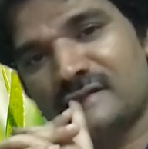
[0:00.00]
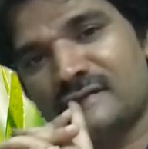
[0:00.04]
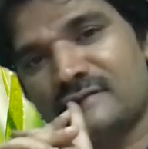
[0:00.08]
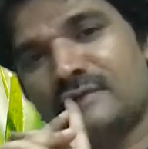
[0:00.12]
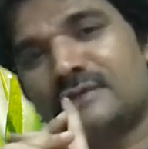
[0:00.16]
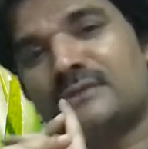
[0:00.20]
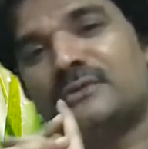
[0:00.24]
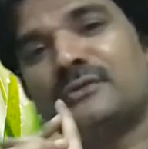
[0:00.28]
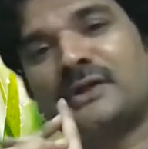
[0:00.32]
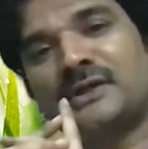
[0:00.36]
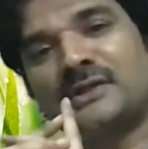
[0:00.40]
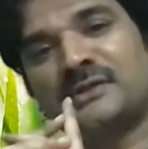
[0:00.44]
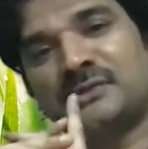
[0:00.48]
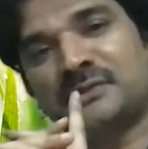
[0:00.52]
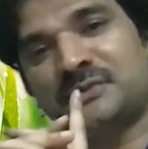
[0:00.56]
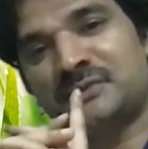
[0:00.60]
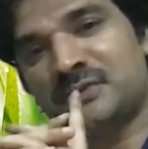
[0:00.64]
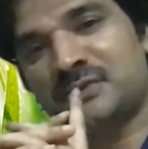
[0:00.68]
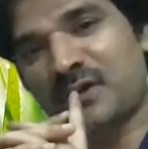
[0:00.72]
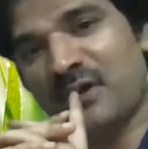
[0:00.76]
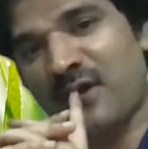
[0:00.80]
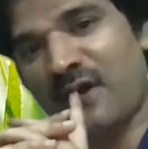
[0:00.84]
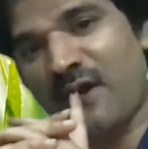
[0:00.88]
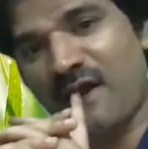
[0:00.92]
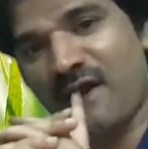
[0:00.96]
But what to do?
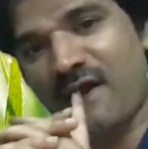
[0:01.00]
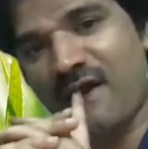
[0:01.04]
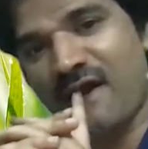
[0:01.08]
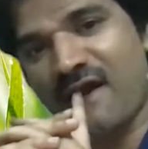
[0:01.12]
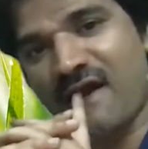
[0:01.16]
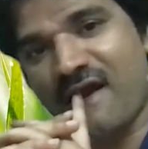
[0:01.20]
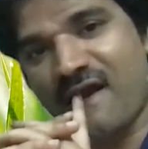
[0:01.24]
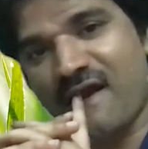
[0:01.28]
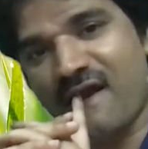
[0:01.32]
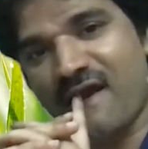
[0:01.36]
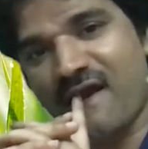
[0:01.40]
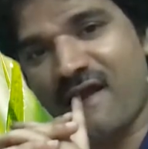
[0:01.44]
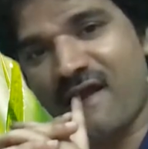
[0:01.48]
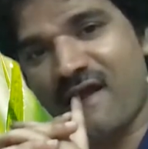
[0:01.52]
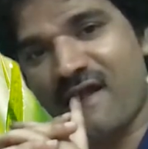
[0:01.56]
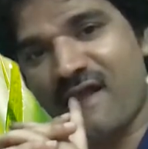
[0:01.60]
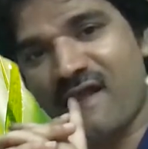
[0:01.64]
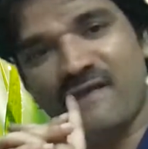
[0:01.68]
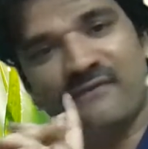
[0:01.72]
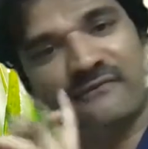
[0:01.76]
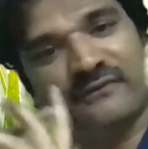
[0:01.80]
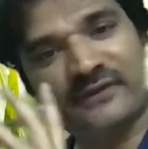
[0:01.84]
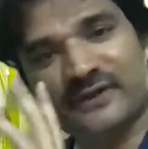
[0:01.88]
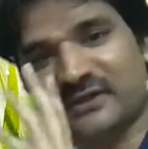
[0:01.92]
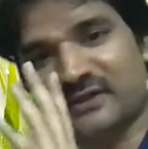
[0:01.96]

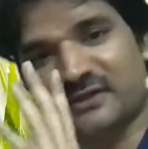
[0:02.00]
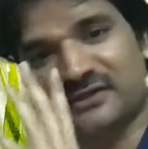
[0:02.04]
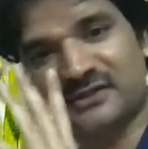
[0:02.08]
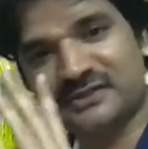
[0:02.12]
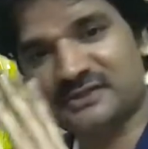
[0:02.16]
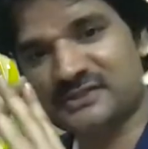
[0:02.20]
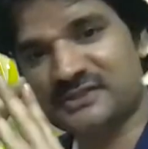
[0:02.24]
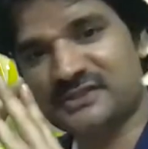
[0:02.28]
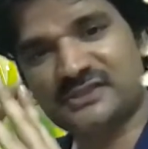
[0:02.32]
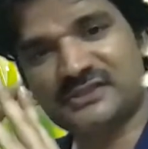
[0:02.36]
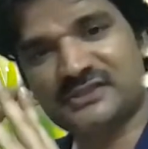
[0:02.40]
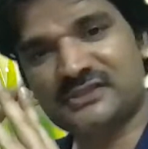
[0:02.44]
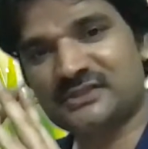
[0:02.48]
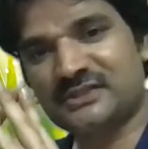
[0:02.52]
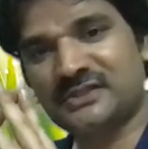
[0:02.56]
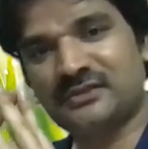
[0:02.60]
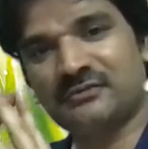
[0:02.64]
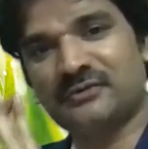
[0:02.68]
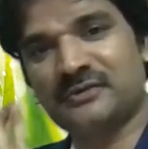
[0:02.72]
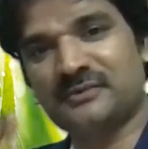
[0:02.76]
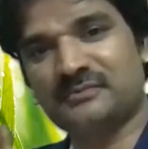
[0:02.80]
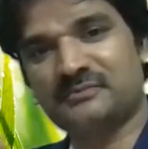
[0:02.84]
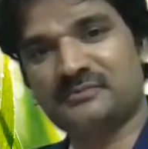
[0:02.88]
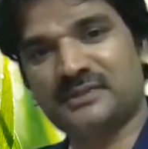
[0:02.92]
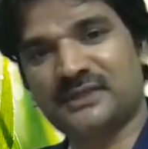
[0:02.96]
Cannot just give
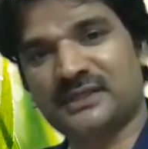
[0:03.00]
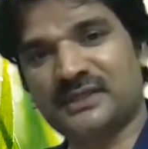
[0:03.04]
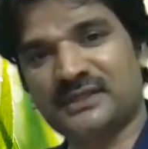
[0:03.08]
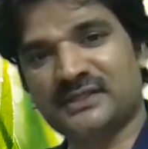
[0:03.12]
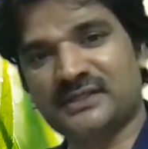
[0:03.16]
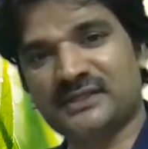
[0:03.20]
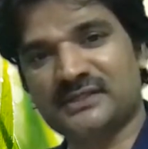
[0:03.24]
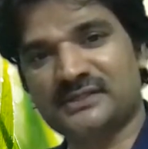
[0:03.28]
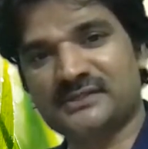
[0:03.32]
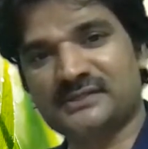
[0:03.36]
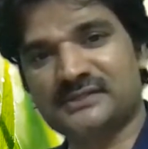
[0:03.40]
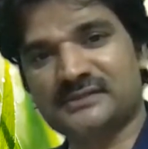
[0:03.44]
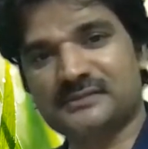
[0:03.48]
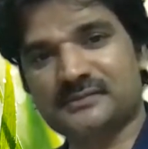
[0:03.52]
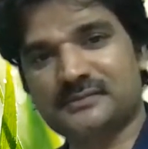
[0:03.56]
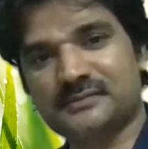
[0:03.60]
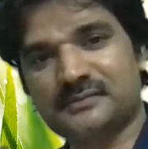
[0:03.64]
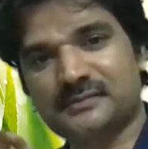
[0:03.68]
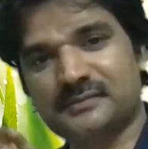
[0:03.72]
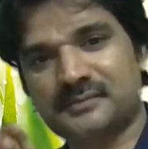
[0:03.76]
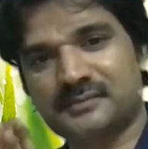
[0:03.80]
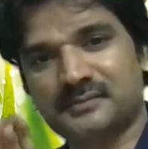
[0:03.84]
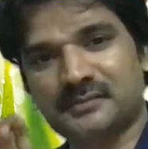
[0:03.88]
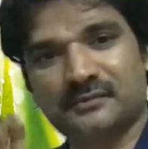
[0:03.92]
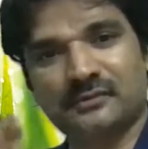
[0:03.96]
up like this.
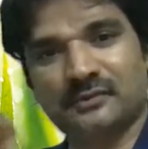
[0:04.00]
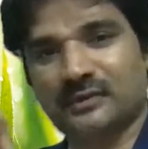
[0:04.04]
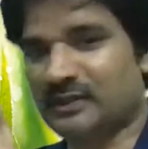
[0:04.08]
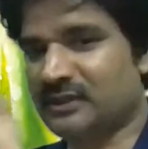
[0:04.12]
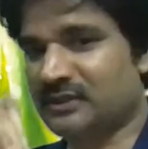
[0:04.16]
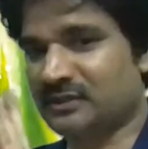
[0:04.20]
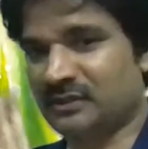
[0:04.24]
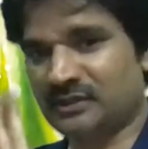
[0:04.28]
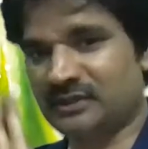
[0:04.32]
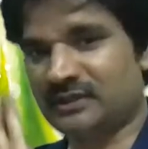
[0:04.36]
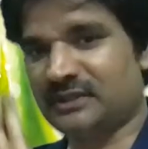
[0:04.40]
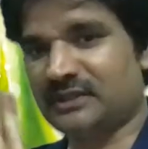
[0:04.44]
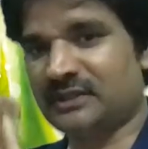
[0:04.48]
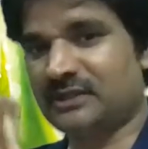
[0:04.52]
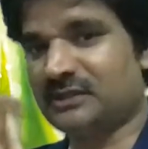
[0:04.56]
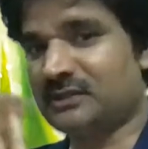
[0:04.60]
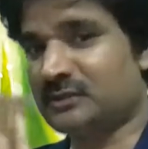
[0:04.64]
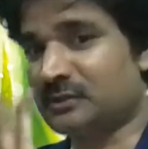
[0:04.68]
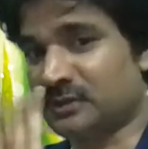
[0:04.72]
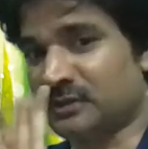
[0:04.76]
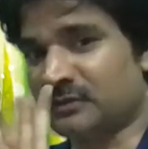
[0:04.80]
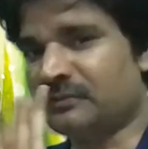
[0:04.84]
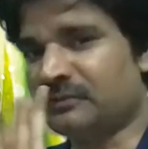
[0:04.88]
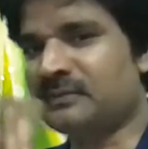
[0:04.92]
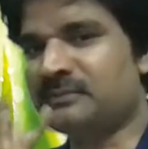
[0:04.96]
We are not here to
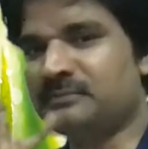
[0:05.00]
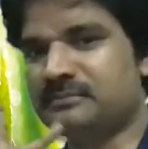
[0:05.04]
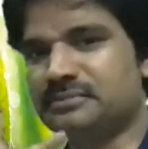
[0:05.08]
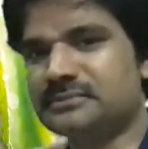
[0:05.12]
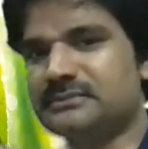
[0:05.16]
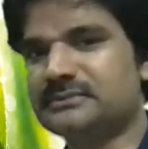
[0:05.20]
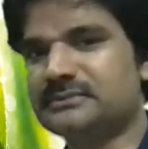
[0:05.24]
give up.